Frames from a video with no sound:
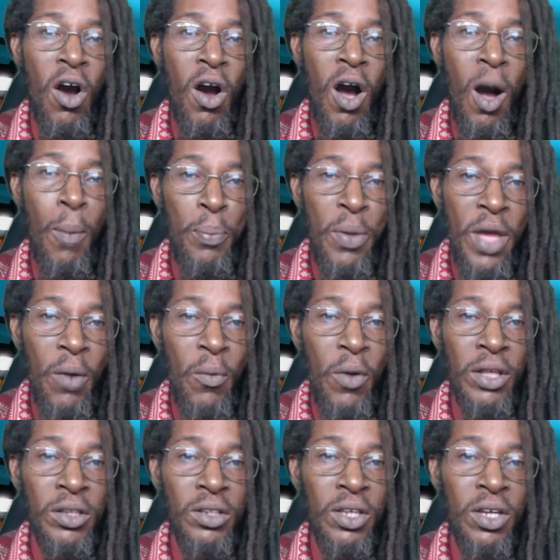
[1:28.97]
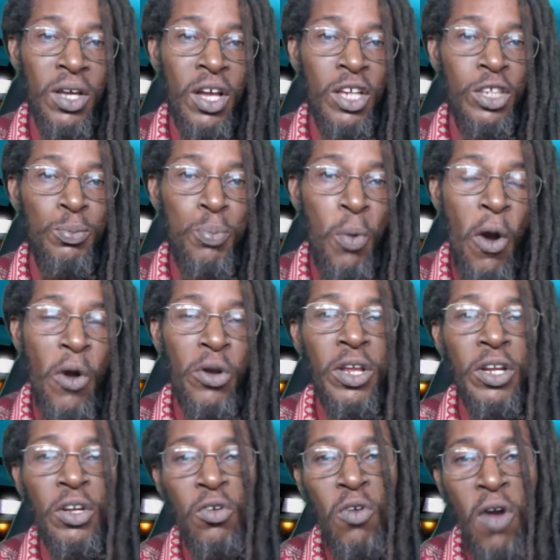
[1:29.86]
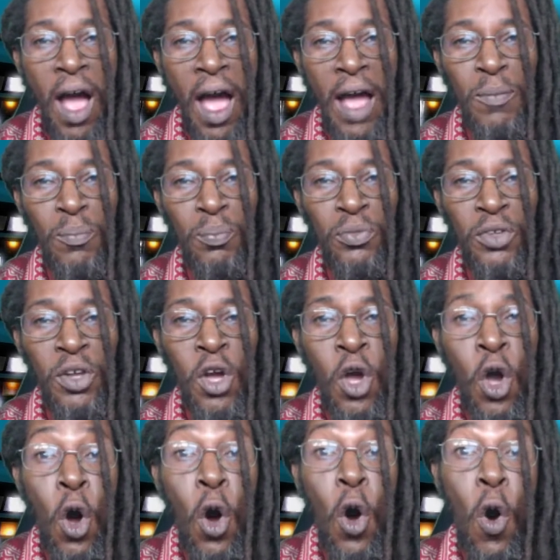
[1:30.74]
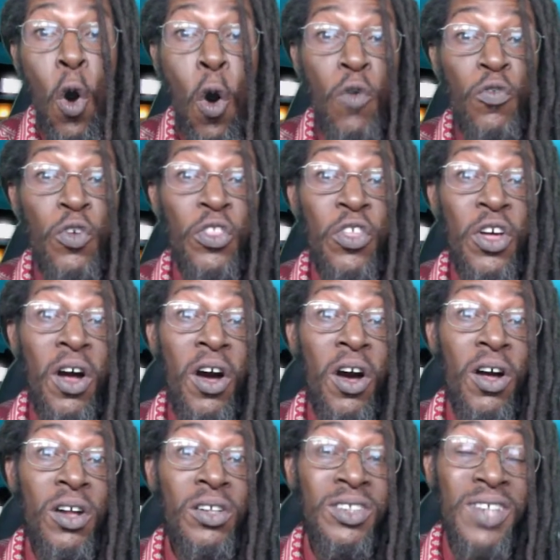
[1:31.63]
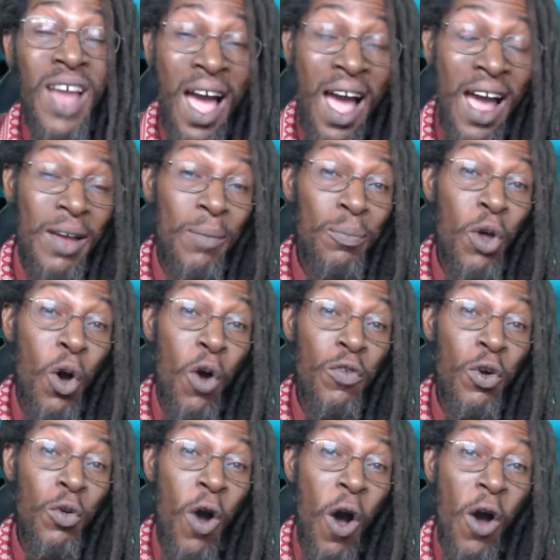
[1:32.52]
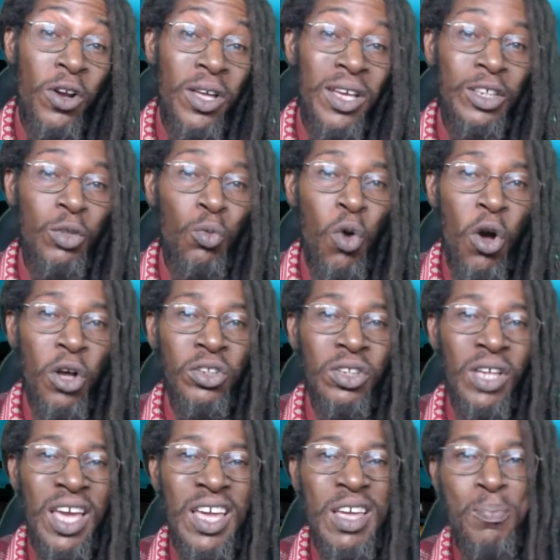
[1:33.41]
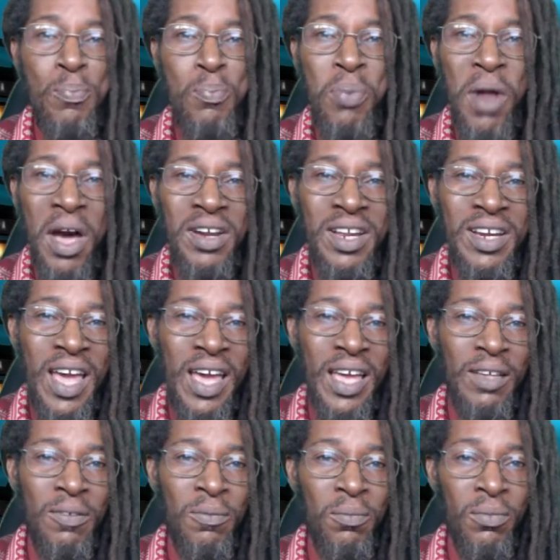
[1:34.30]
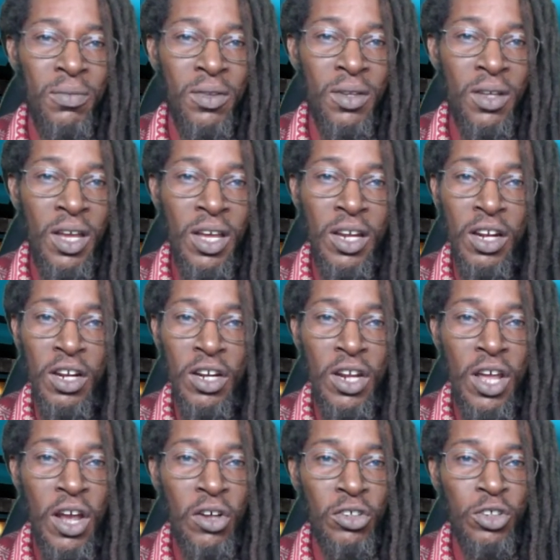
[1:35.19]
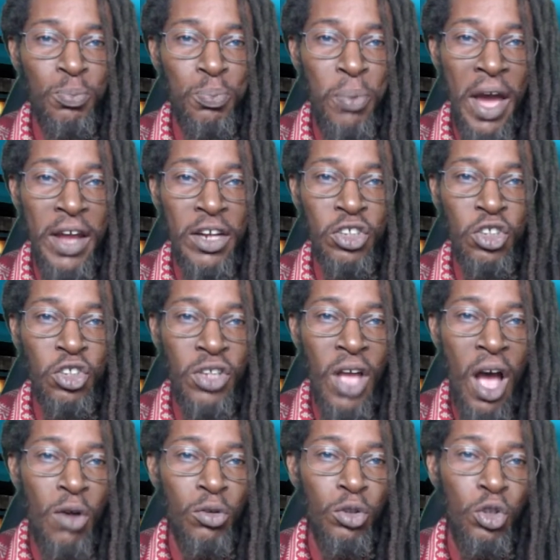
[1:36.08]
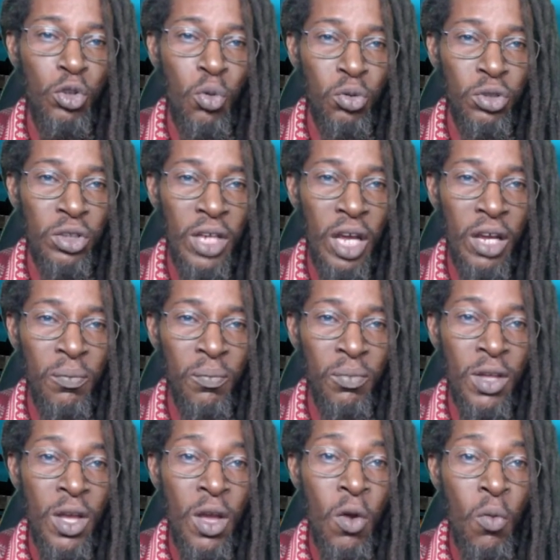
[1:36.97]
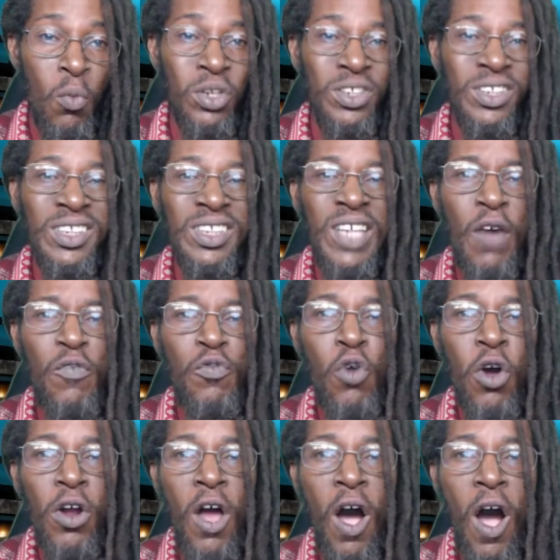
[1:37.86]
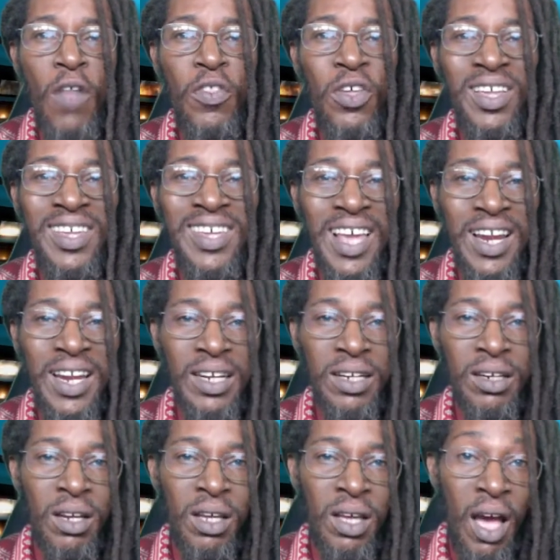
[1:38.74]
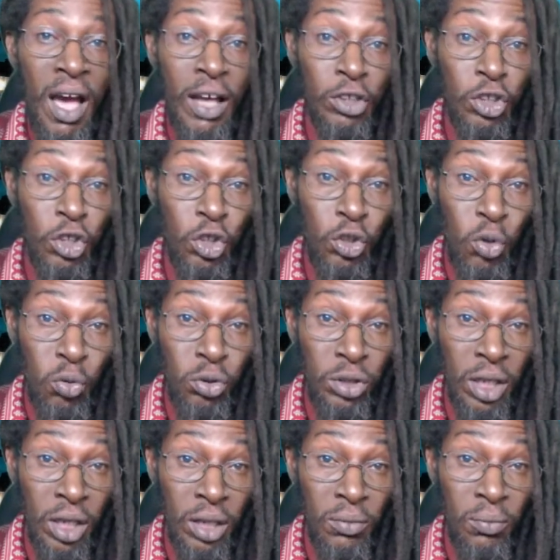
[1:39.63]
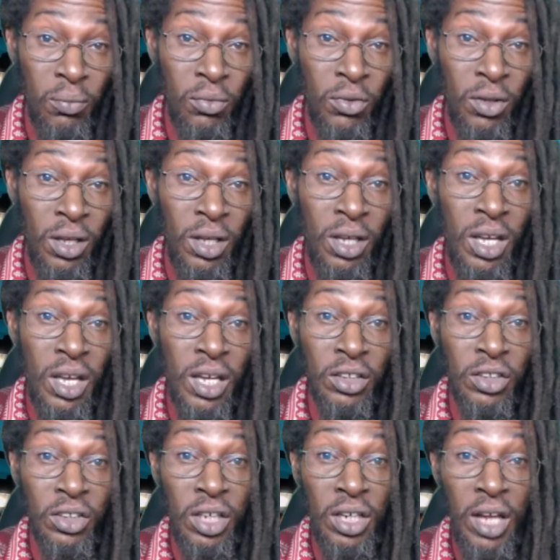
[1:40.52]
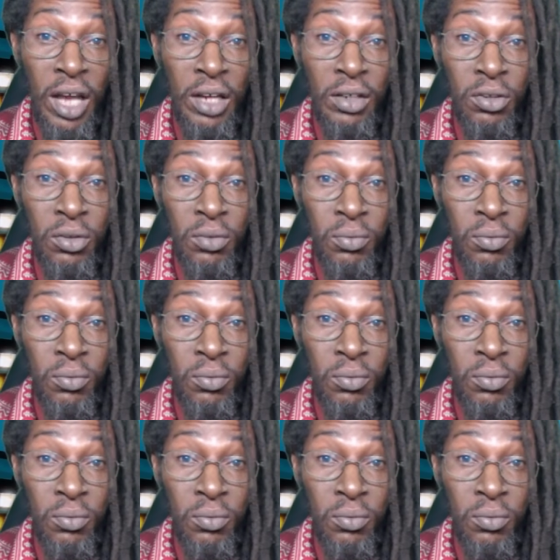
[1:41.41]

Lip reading: appearing spiraling crime. Over the time, overall, it was a bloody day in a near Spanish Town Tuesday with several other killing and shooting incidents.